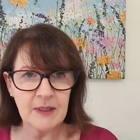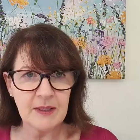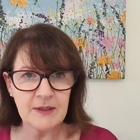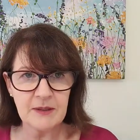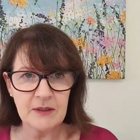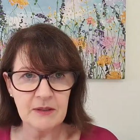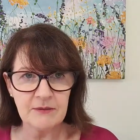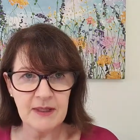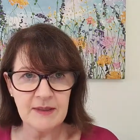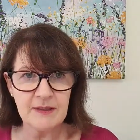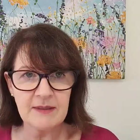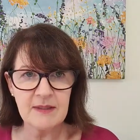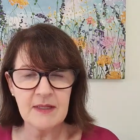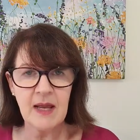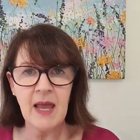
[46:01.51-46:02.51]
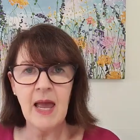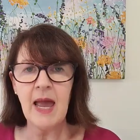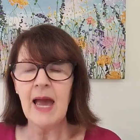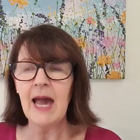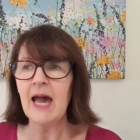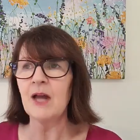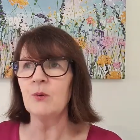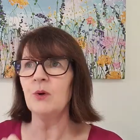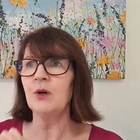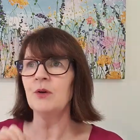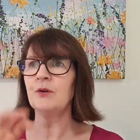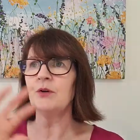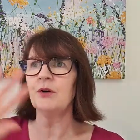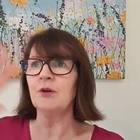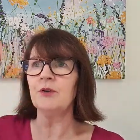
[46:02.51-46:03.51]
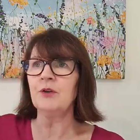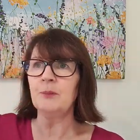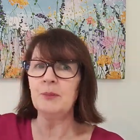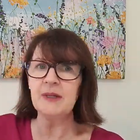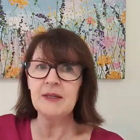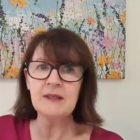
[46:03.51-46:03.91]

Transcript: at an event, and where there are the big